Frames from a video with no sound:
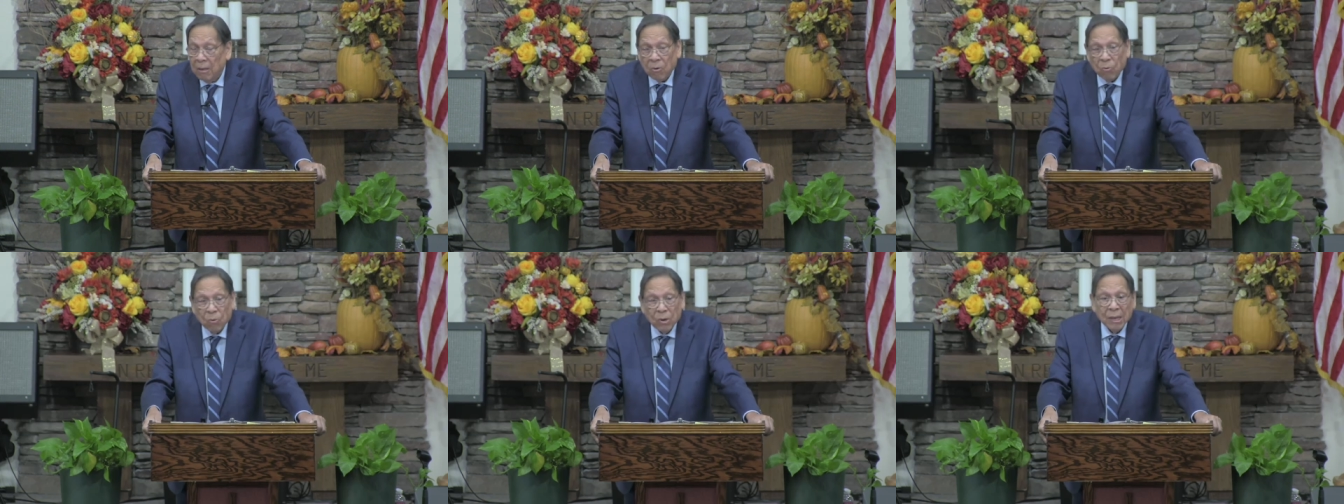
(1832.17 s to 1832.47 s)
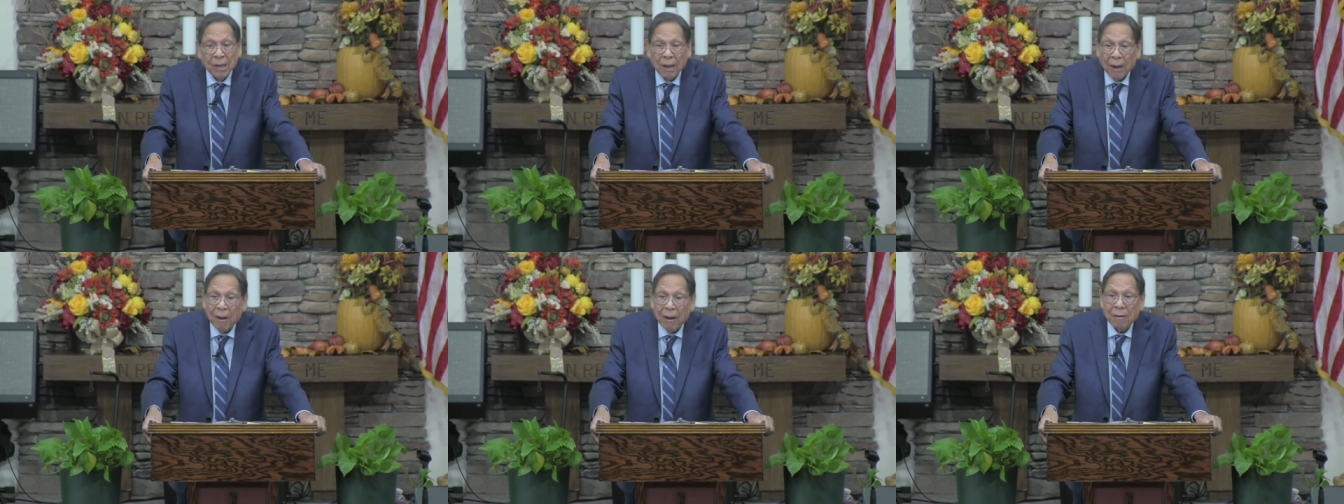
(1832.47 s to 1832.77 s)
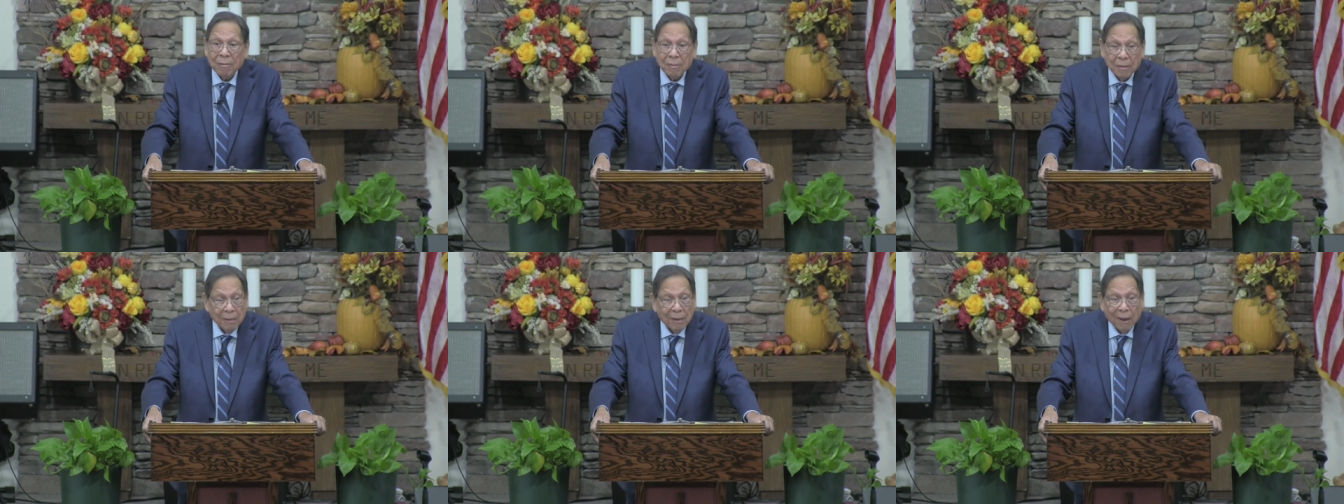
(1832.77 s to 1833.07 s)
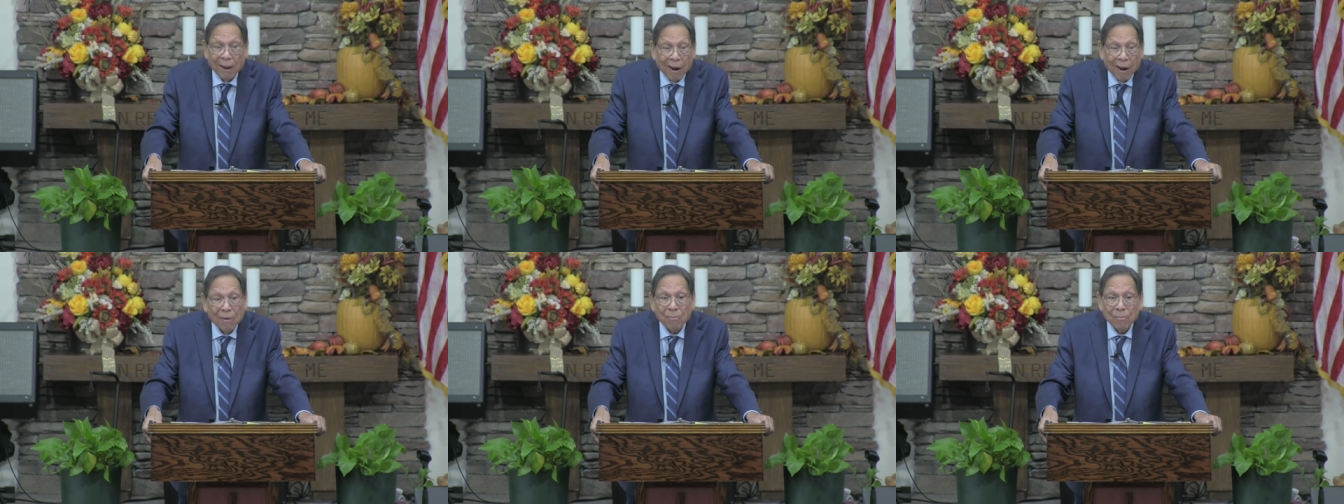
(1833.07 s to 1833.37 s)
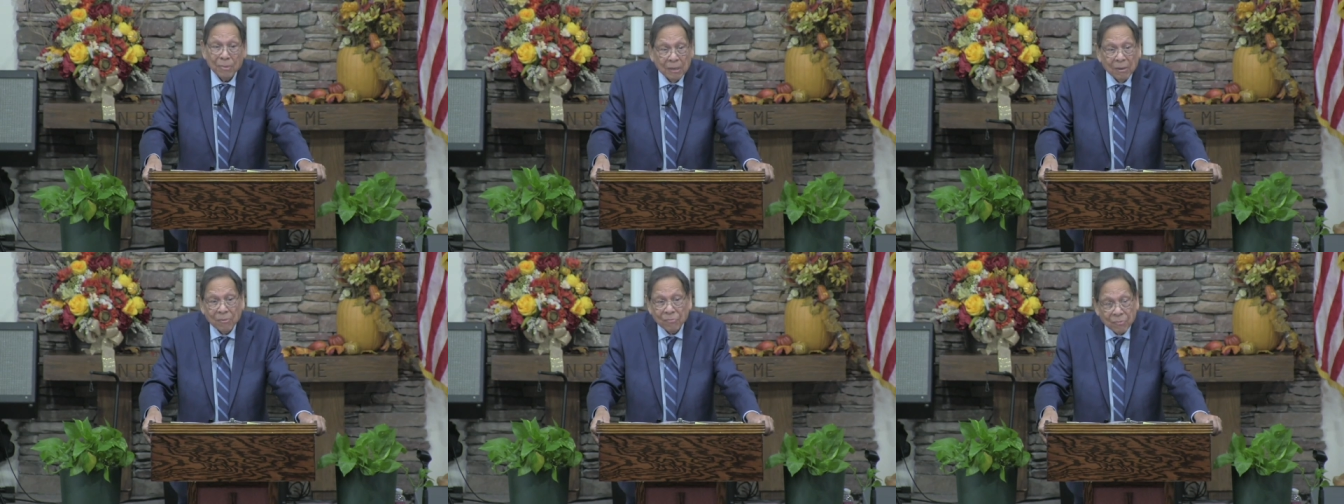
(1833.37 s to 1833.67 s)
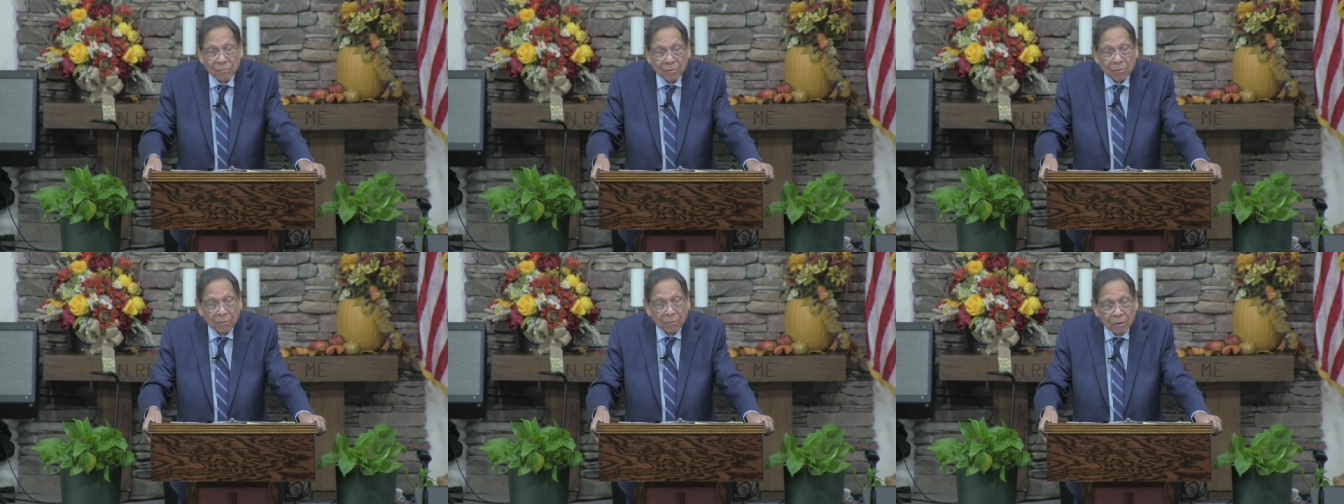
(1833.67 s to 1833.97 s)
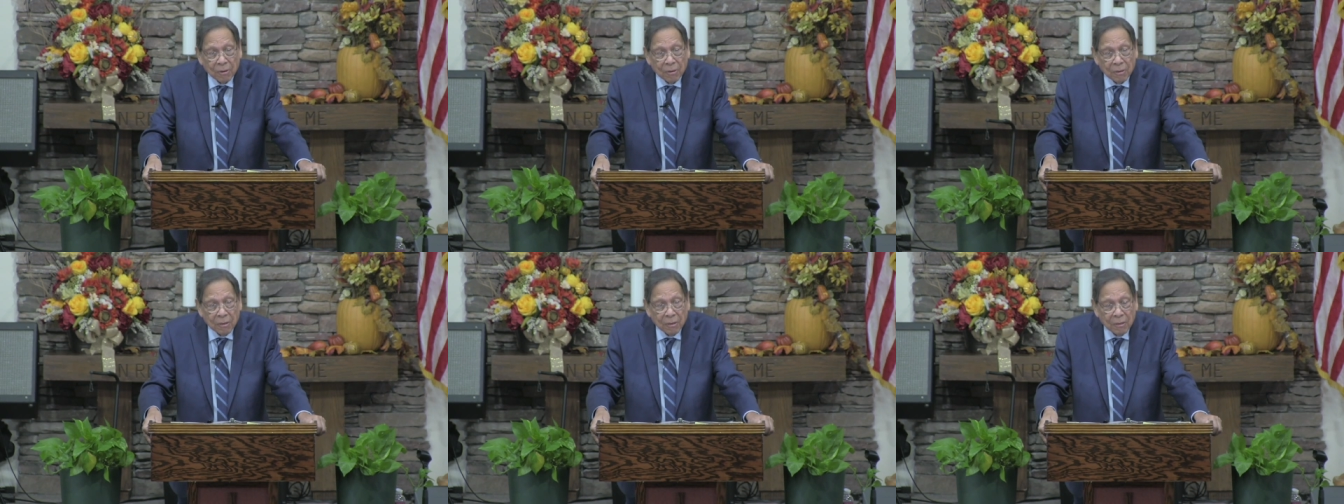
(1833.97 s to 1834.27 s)
we are the army of the
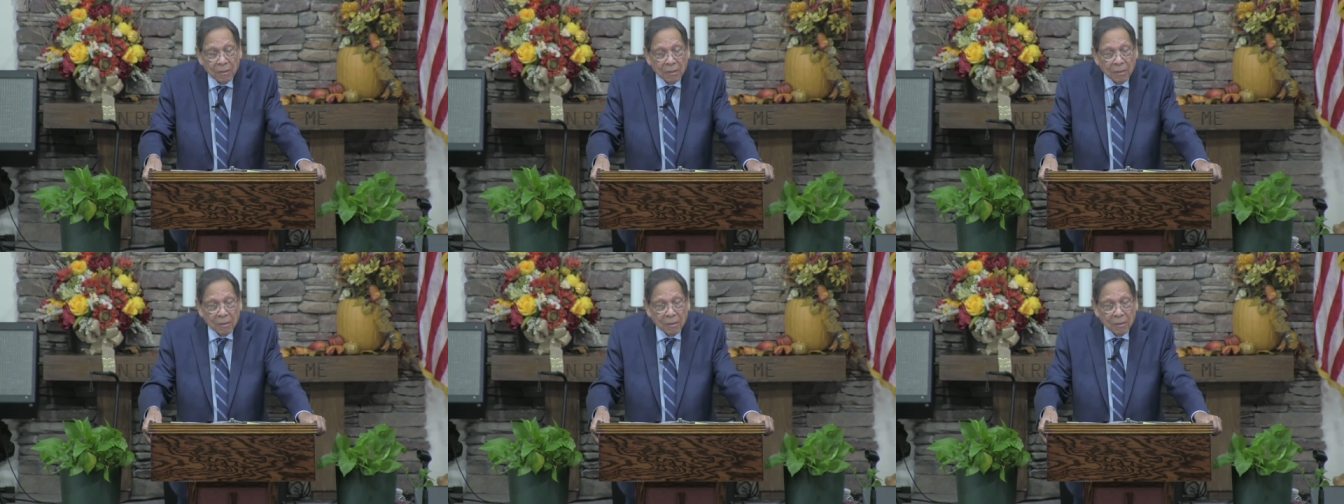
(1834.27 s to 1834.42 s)
Lord.